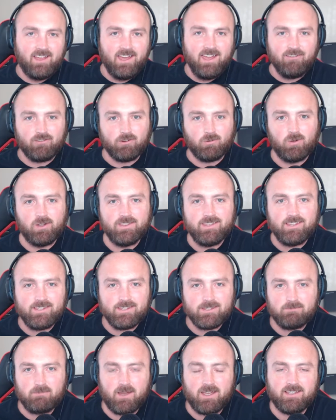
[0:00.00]
Hey everyone,
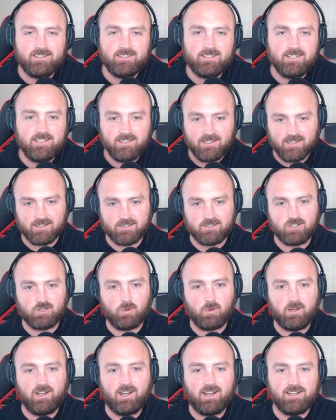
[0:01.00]
this is my CES
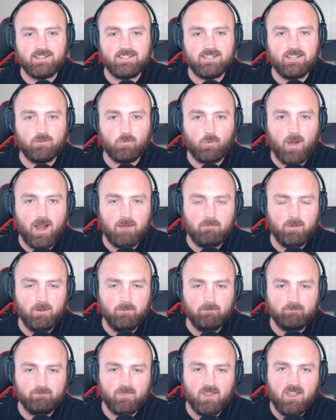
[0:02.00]
2019 wrap
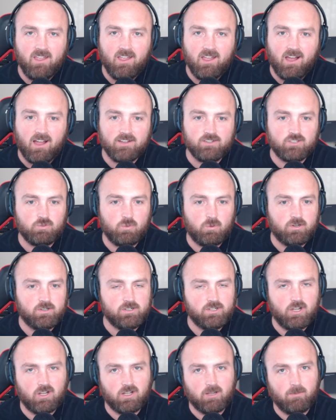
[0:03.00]
up. I just
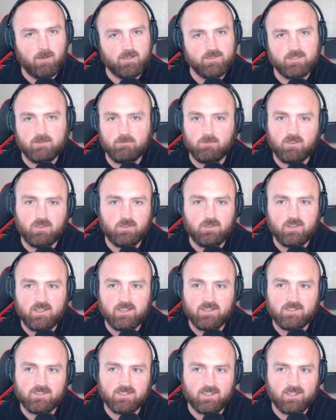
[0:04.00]
wanted to talk about some of the
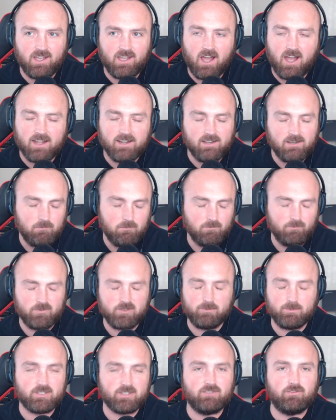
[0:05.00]
things that I didn't
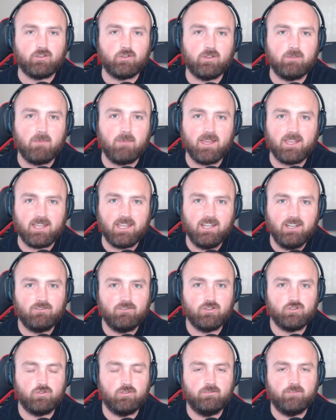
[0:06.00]
specifically make
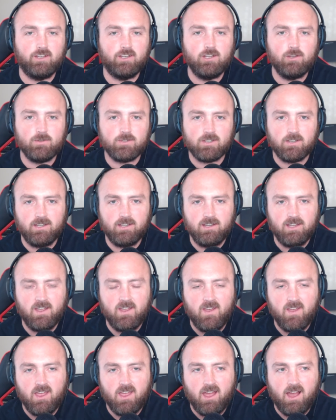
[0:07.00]
individual videos on,
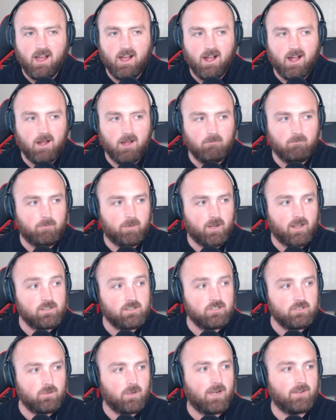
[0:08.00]
but I
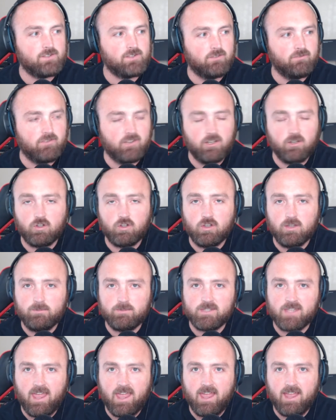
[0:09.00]
do have some video
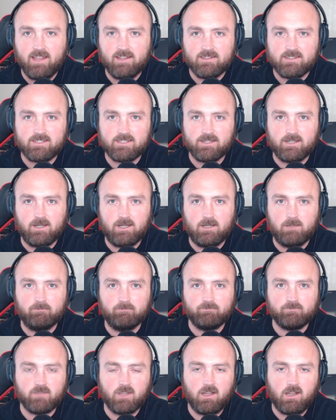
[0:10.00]
clips and
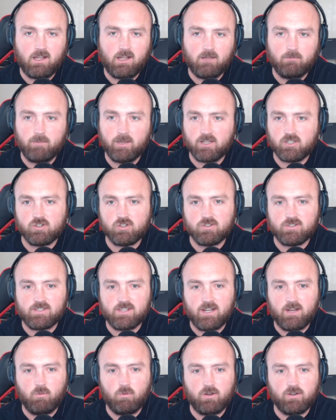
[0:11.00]
some pictures
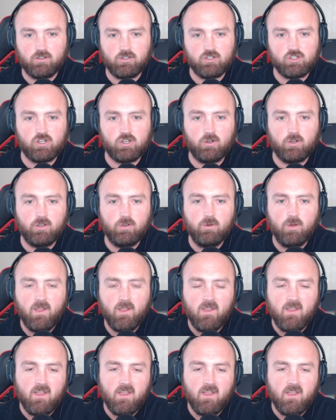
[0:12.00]
that I wanted to show you.